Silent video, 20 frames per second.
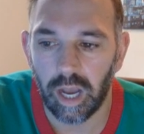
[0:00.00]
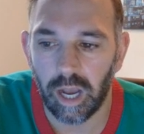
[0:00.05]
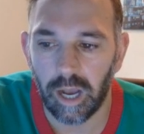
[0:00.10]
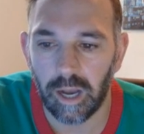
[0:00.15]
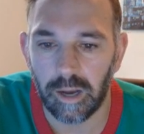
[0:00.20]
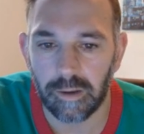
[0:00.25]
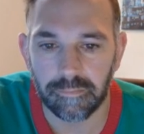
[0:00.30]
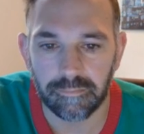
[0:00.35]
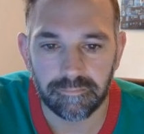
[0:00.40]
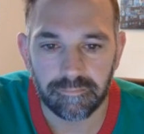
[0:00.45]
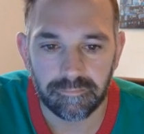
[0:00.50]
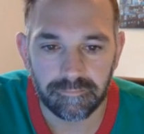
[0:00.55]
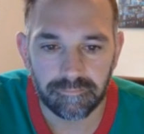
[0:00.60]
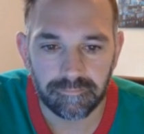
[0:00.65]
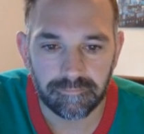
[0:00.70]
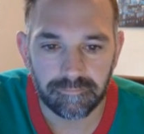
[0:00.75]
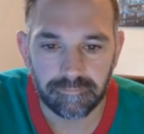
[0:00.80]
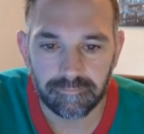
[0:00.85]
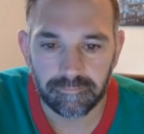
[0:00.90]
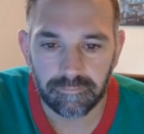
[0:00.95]

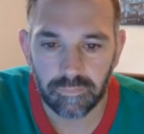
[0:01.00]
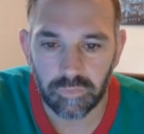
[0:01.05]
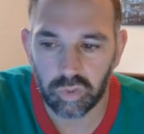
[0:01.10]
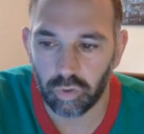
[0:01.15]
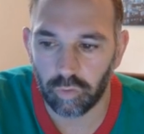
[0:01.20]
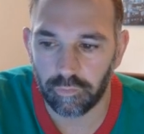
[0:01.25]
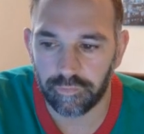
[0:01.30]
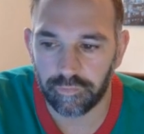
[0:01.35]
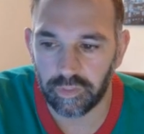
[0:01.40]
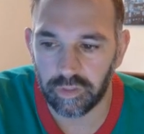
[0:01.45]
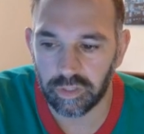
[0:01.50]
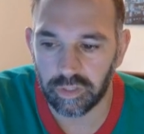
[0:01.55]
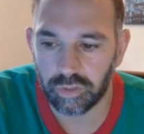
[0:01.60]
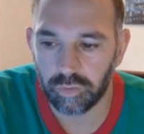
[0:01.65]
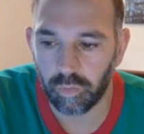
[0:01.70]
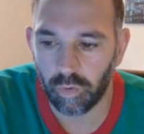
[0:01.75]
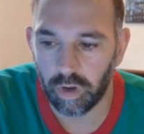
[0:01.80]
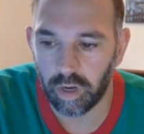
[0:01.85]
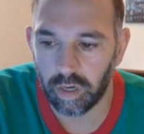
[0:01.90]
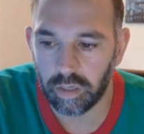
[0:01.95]
So for
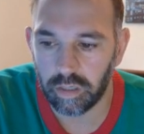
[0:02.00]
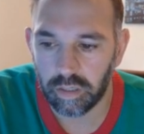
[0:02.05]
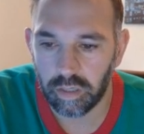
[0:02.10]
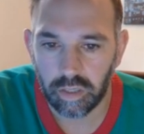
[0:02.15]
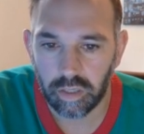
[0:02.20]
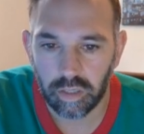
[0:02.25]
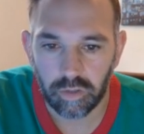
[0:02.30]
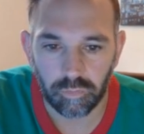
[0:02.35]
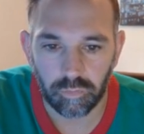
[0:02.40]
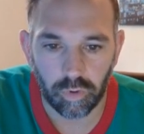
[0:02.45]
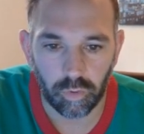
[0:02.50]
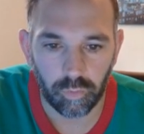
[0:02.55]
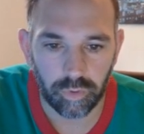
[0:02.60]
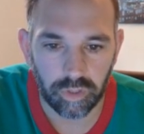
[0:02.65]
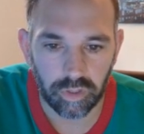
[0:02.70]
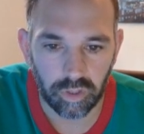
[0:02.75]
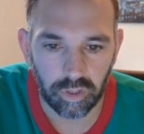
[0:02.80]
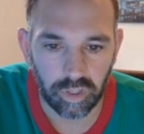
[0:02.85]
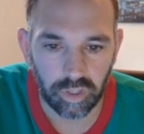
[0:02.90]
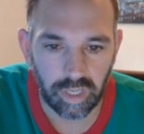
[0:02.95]
this one, what
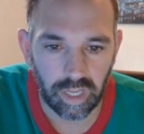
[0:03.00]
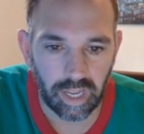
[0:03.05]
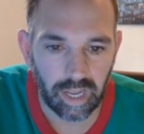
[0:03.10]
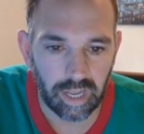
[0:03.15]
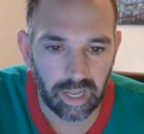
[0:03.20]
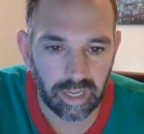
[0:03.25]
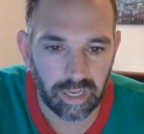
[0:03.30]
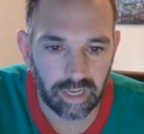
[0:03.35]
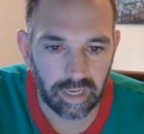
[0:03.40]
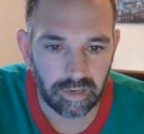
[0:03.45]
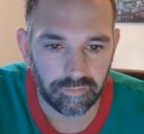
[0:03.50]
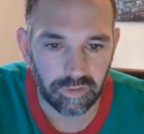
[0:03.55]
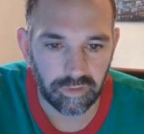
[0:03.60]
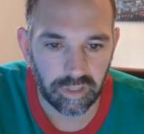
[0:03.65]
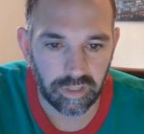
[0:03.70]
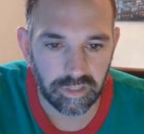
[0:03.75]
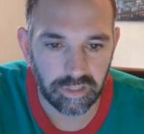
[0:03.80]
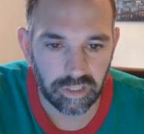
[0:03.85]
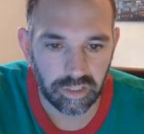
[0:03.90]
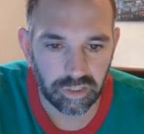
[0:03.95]
we look at, if
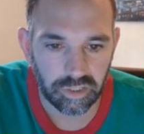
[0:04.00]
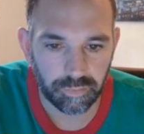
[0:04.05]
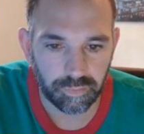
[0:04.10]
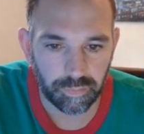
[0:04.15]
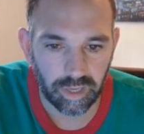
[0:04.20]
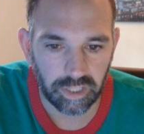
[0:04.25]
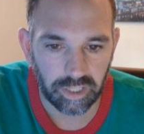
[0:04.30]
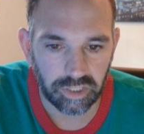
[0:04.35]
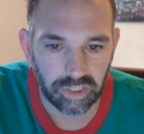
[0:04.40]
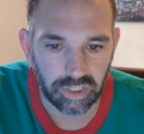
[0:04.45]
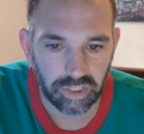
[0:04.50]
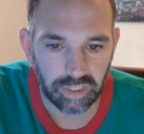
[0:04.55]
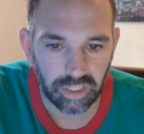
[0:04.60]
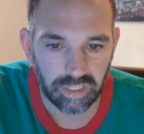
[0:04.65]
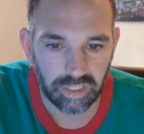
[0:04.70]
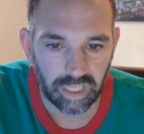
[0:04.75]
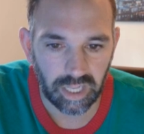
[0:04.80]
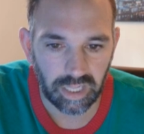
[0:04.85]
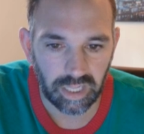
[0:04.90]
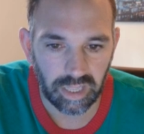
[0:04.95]
there's an inspection,
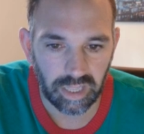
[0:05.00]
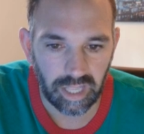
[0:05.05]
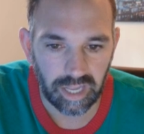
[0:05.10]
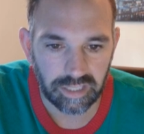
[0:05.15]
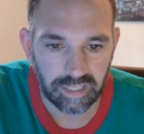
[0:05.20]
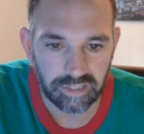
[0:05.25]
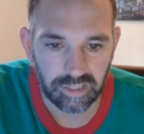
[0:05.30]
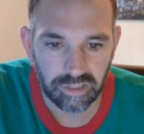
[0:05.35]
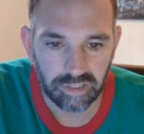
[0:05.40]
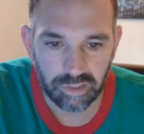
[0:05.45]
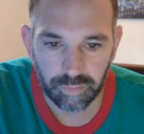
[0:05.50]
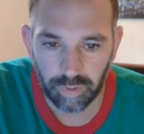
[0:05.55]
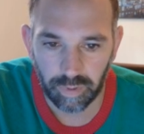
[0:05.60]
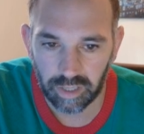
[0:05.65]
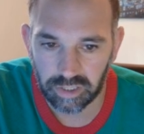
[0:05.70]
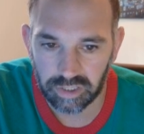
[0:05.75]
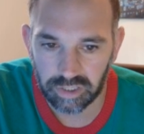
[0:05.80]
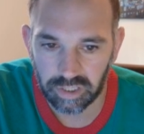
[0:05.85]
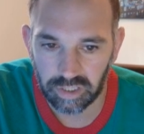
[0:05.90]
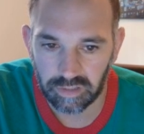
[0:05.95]
the date of last
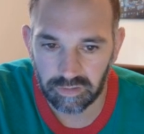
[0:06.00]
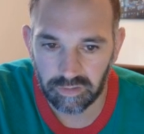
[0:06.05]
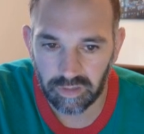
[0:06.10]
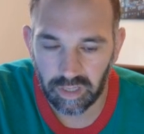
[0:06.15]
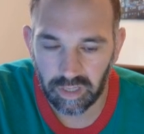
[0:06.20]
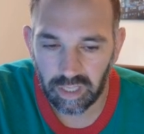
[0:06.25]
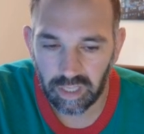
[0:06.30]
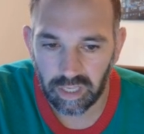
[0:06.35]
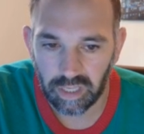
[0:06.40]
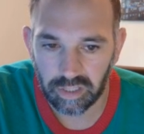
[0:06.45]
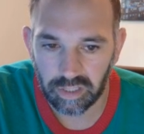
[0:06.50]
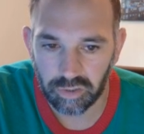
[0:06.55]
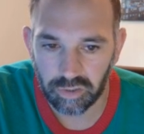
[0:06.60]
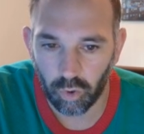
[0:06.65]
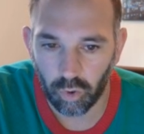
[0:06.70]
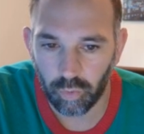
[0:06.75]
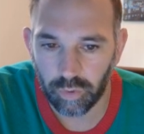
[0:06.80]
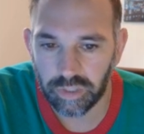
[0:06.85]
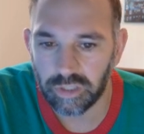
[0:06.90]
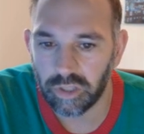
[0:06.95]
inspection, it's
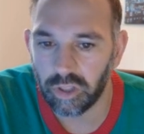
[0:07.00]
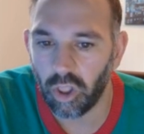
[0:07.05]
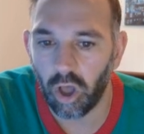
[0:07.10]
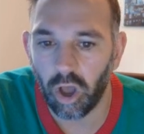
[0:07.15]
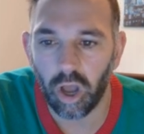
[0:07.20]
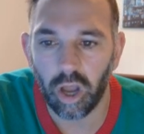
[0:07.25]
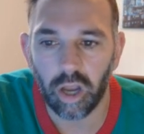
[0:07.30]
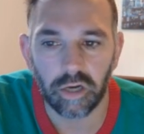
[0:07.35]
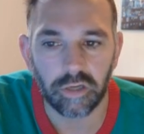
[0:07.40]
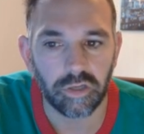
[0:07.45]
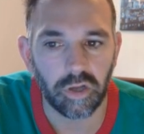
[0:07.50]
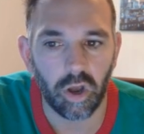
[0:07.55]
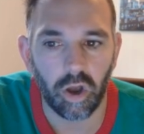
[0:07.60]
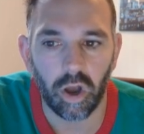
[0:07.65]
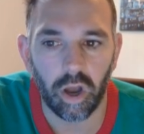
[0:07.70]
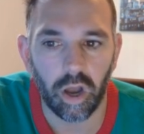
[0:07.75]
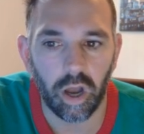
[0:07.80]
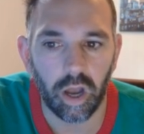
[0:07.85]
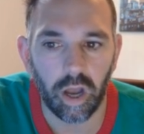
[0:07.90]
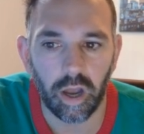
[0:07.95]
always logged
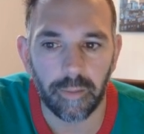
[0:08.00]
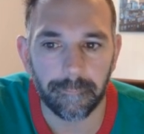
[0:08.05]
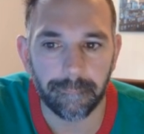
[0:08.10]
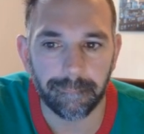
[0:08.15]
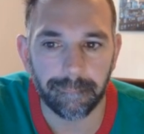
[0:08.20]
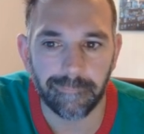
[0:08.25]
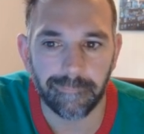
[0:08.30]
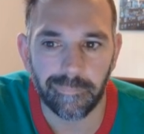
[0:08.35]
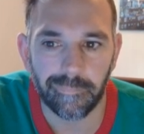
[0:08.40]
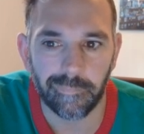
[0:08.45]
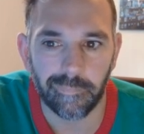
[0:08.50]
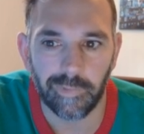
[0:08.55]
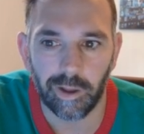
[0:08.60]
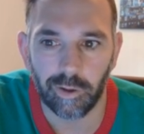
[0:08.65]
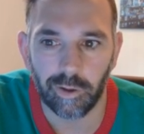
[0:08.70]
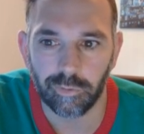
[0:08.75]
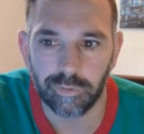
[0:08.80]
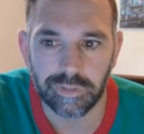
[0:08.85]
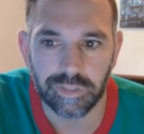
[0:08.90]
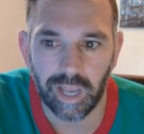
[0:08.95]

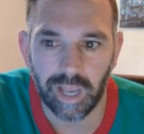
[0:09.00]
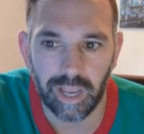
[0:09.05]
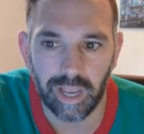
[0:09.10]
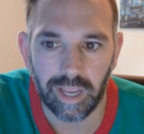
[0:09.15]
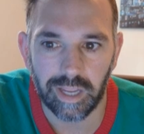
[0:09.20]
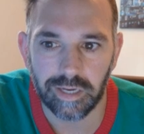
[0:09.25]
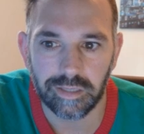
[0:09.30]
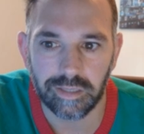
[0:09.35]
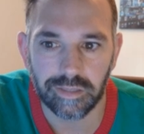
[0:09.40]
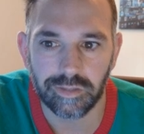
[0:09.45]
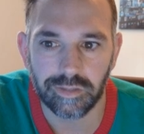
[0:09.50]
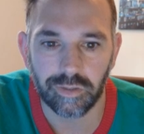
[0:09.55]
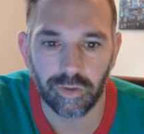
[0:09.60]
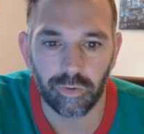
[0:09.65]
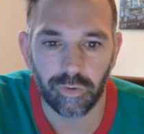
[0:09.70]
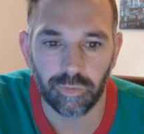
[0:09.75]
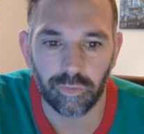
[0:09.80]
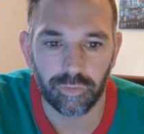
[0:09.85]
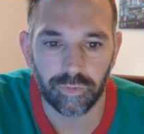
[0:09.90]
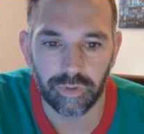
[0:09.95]
outside,
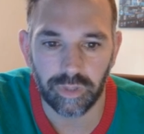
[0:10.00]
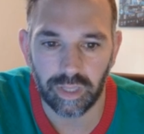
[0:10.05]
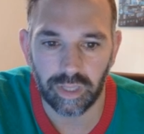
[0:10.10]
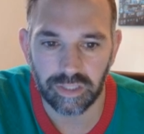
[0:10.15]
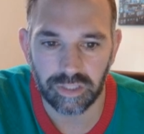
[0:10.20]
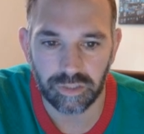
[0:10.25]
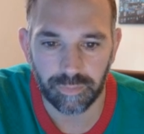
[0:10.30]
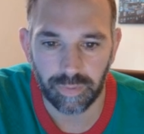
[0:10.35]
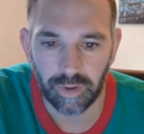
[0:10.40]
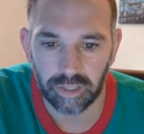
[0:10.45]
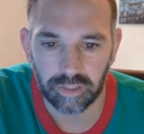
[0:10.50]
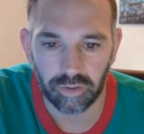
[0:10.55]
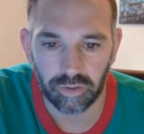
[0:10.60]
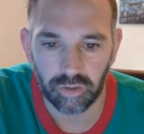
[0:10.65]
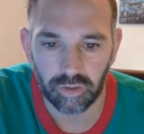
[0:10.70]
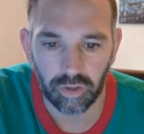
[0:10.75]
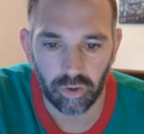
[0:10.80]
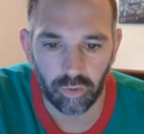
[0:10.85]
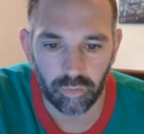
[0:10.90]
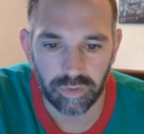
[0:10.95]
so the inspector
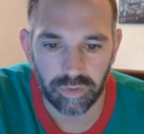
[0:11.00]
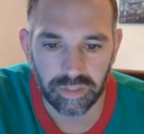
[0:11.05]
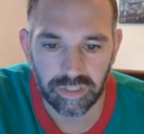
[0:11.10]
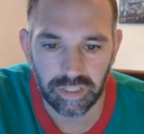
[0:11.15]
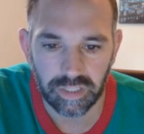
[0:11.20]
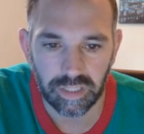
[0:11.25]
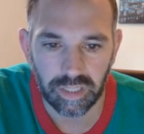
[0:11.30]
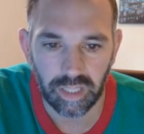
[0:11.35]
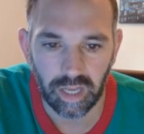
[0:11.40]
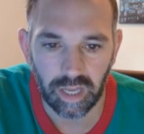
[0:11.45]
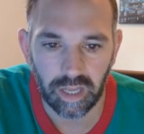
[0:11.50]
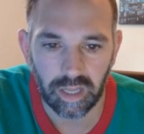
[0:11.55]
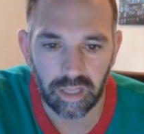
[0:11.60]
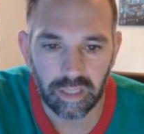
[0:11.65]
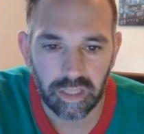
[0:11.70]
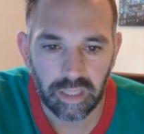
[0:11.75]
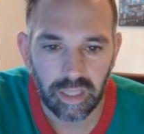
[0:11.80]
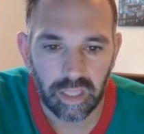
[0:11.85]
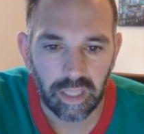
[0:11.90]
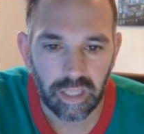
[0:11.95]
can always see
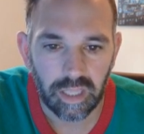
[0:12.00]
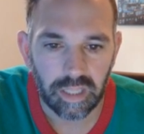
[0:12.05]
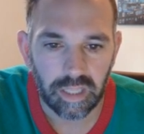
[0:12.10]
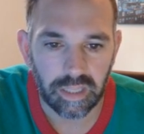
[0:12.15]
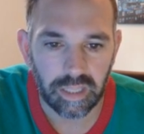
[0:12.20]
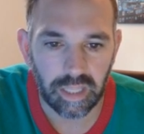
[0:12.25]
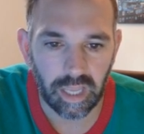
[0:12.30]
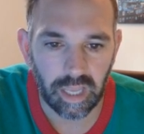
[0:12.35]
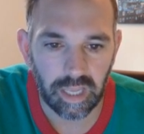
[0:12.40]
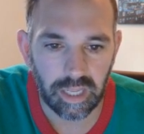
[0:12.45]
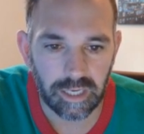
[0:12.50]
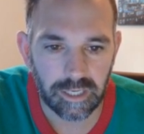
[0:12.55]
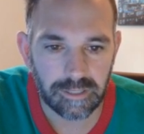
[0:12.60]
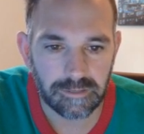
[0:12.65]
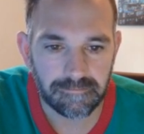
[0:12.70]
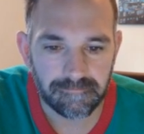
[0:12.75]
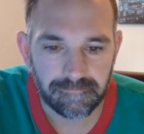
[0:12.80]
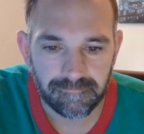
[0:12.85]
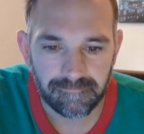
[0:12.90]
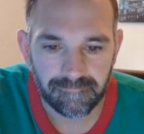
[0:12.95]
that.
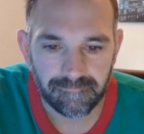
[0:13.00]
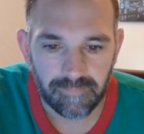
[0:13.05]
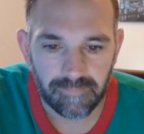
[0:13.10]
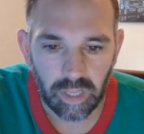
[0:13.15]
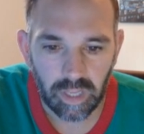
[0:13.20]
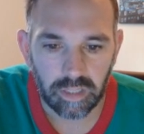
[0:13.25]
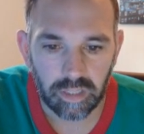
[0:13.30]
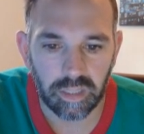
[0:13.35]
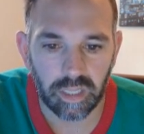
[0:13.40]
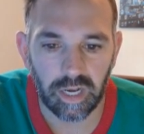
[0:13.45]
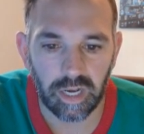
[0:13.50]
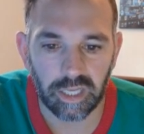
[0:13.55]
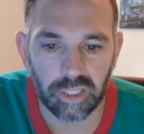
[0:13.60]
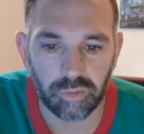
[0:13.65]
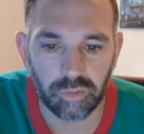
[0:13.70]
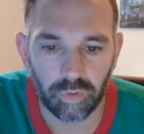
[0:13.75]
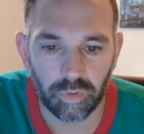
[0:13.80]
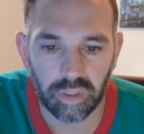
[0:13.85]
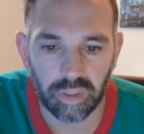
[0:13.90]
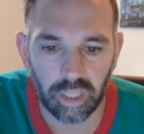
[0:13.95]
Then the
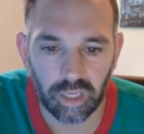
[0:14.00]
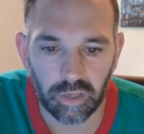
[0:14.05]
next